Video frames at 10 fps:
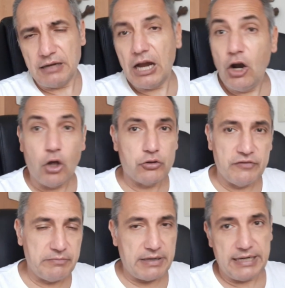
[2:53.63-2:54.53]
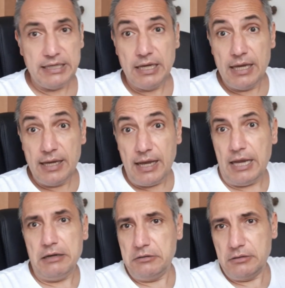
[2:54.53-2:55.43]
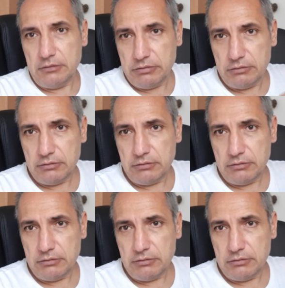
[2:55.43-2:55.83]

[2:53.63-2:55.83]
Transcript: a lot of money and